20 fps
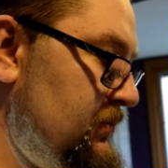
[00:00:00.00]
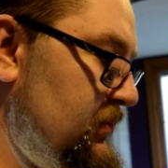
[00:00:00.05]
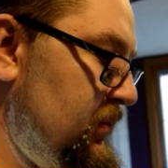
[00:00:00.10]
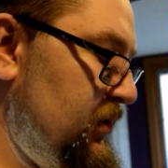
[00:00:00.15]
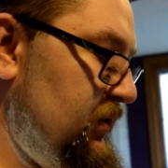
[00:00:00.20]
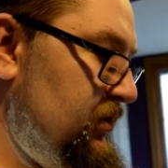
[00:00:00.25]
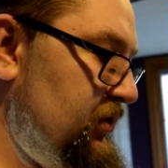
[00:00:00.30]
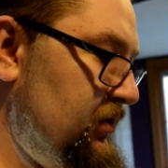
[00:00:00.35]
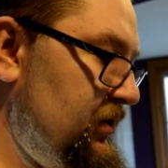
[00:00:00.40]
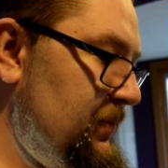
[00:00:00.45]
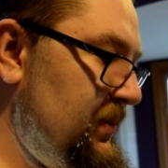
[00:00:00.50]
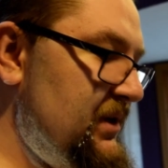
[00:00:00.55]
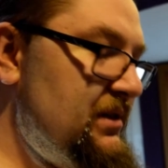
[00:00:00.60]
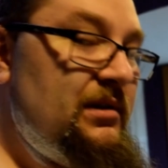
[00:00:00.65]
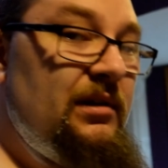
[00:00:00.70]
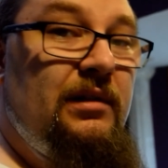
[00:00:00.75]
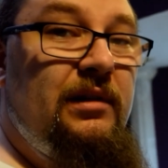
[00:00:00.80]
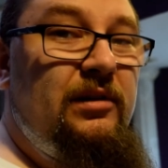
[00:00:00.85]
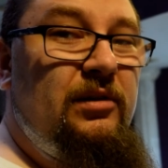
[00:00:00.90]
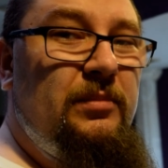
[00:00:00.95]
blue strip has a
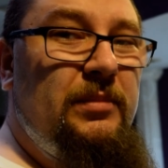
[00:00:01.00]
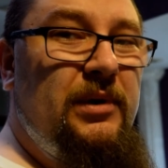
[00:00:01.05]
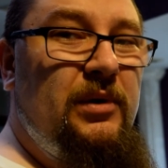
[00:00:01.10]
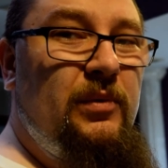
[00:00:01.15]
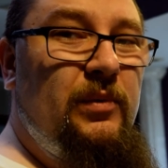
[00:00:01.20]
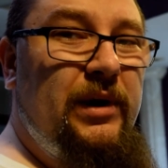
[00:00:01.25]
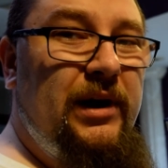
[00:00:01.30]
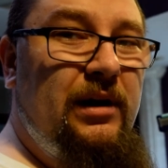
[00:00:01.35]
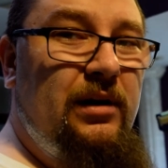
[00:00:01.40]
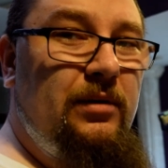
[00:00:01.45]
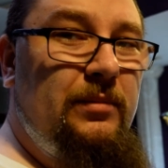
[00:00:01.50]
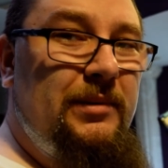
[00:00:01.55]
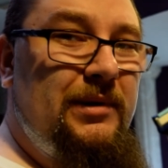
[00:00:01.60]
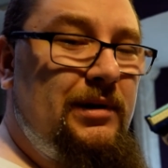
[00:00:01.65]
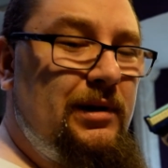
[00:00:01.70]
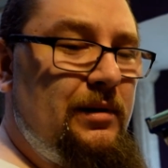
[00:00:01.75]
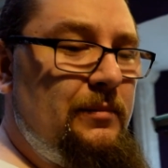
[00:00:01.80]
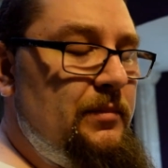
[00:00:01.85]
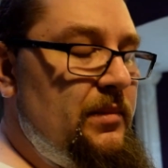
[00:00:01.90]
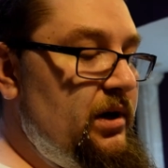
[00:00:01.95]
little bit of wear, but
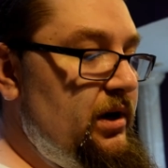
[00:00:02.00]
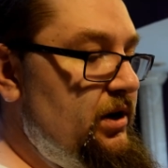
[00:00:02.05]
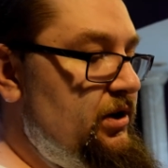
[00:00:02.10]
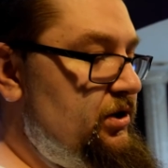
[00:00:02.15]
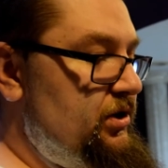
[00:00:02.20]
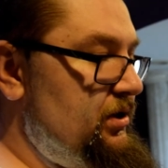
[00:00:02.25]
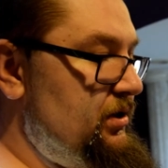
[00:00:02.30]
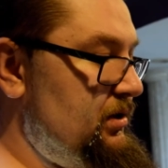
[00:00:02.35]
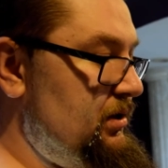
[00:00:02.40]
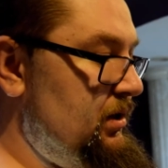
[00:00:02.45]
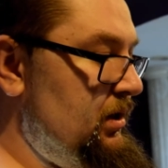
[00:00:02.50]
not much.